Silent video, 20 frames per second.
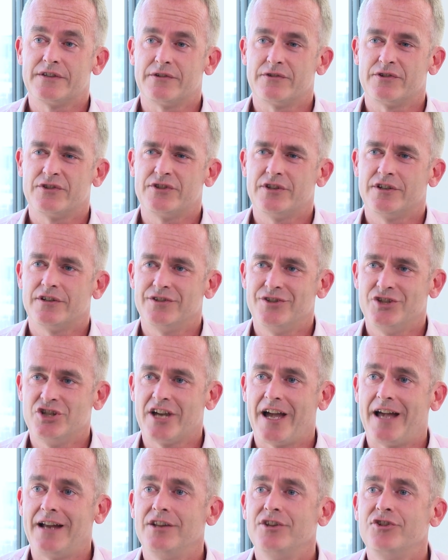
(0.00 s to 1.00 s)
there are certain
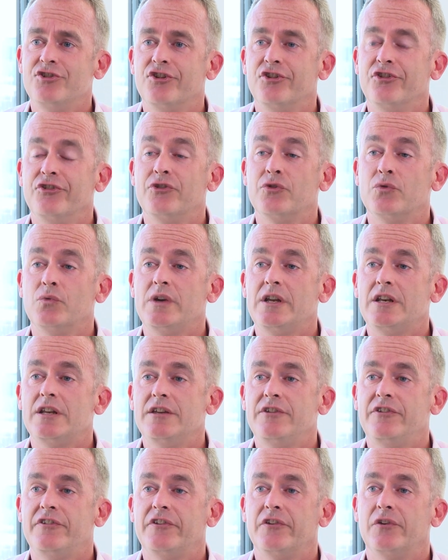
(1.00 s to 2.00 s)
challenges that we
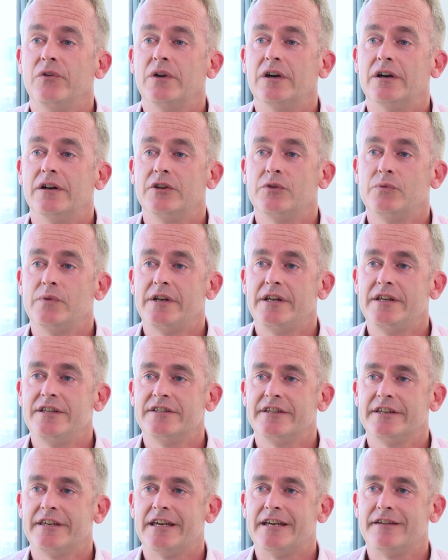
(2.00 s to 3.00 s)
need
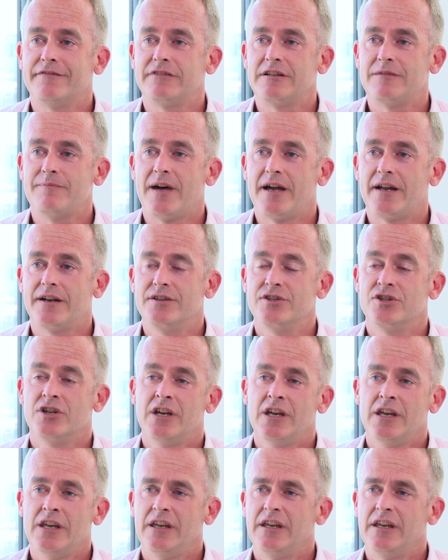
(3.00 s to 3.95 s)
to carefully manage.